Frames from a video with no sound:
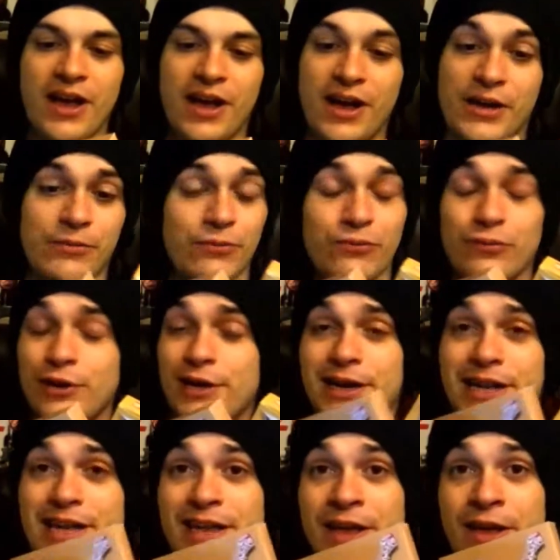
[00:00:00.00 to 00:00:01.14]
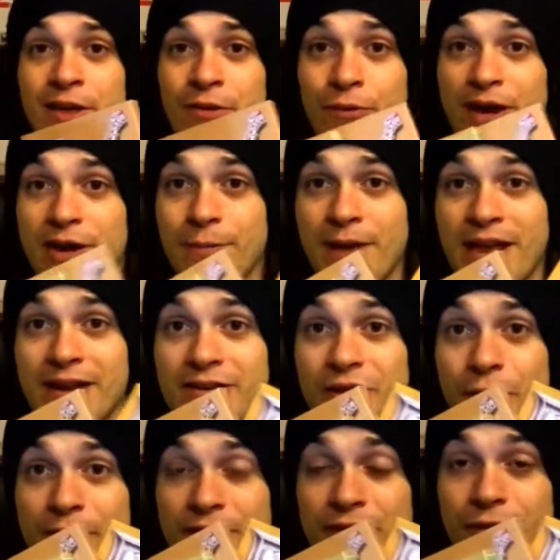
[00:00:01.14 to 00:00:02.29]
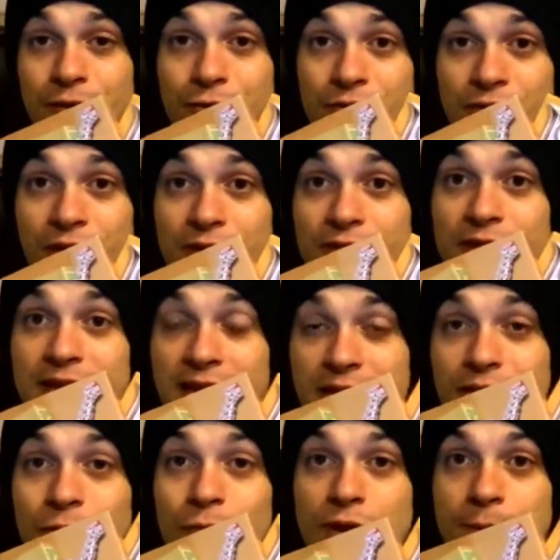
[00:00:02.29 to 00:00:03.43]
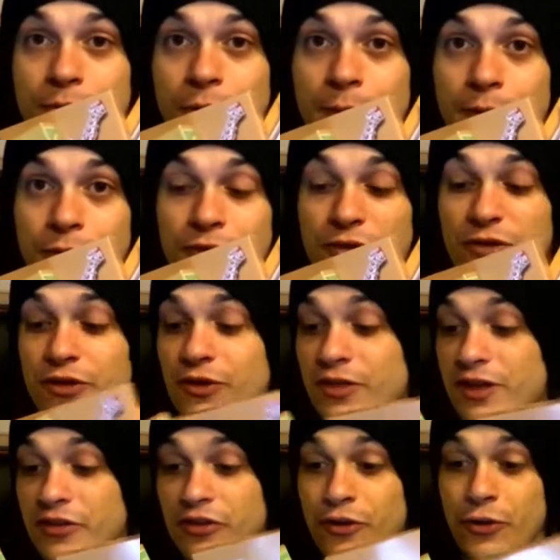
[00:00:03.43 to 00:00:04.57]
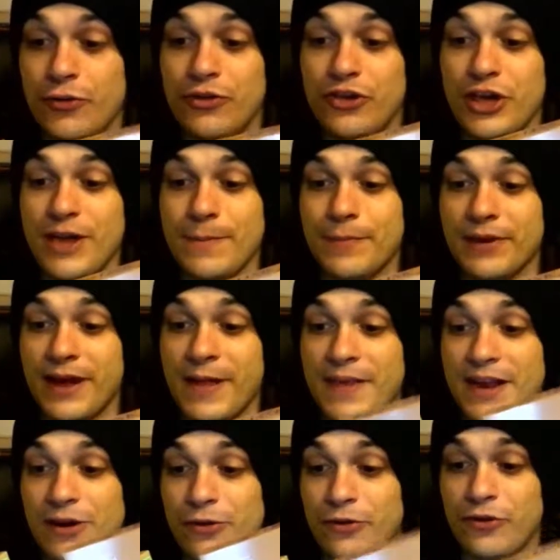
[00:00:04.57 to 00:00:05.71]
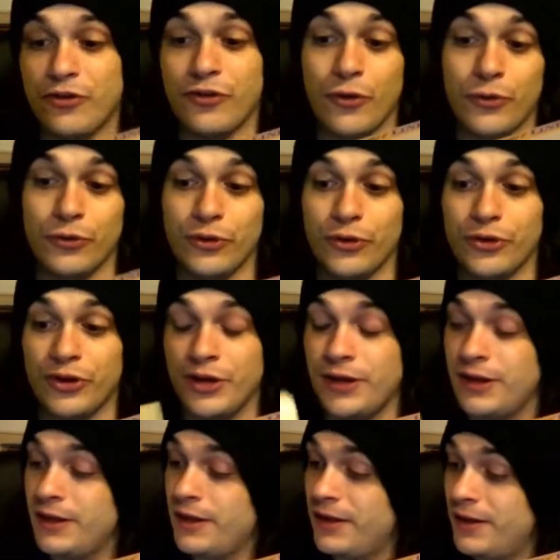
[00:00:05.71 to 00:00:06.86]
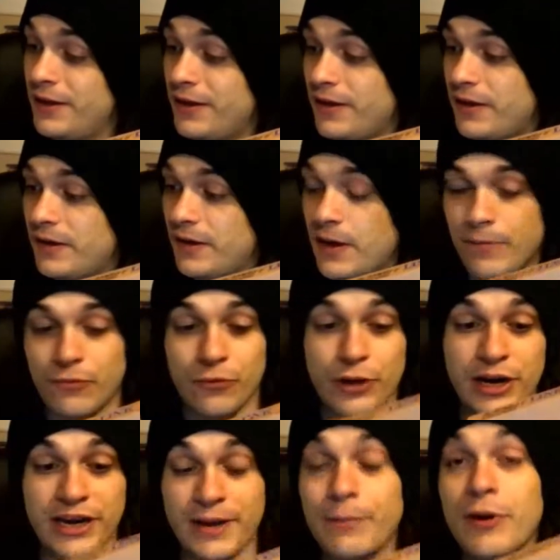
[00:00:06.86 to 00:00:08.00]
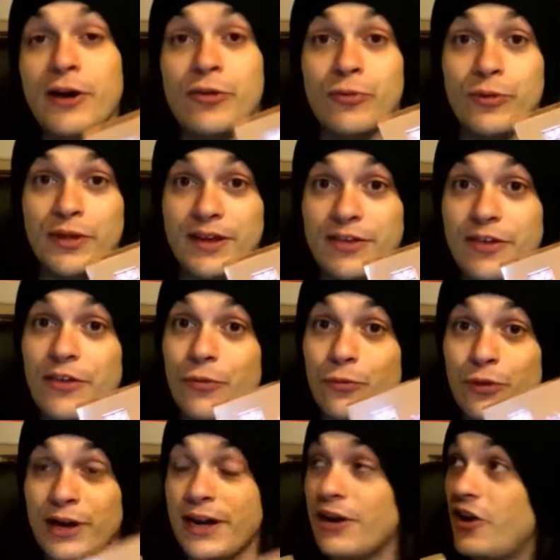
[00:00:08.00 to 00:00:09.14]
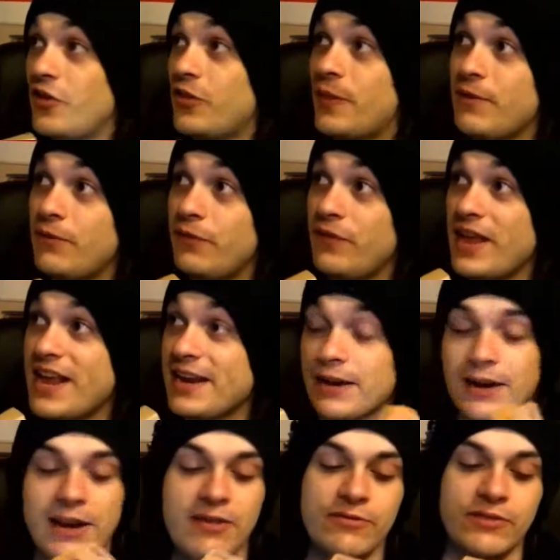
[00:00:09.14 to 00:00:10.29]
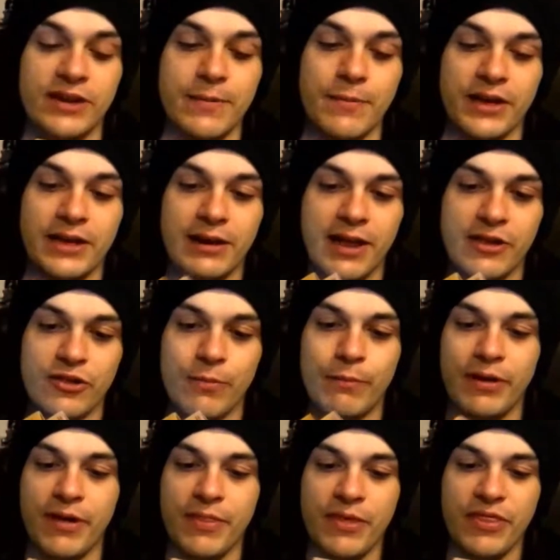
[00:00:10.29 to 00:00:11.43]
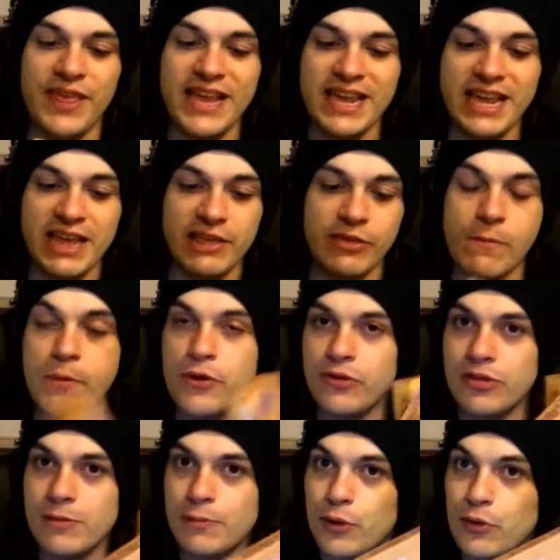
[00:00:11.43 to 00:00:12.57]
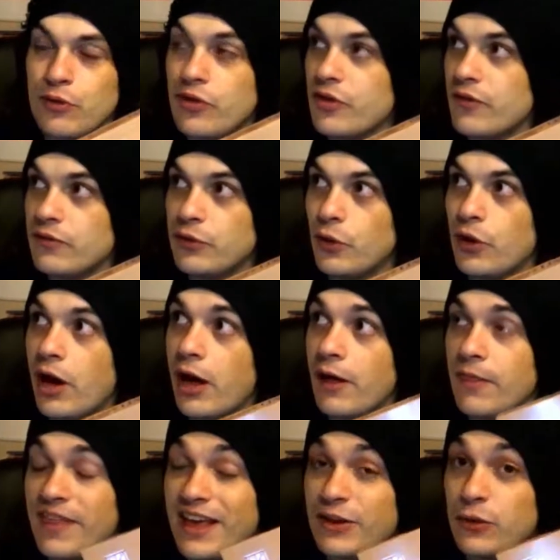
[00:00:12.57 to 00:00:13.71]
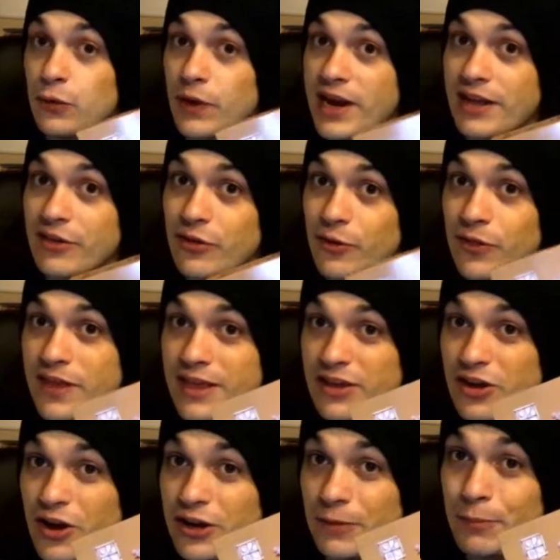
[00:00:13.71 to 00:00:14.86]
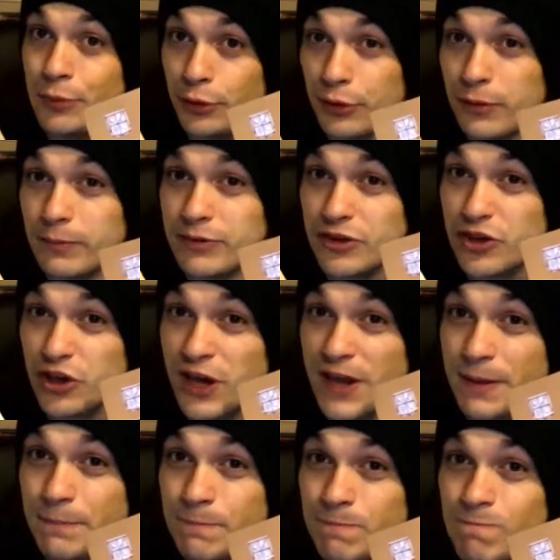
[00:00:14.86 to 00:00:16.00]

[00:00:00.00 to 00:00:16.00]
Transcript: I really recommend going to those guys to getting some repro boxes because they're so cheap and they look so good. I'm really impressed with these. These are really nice and they fit in lovely in my collection. But the thing is, most of the boxes I've got aren't that great, so these are kind of putting them to shame.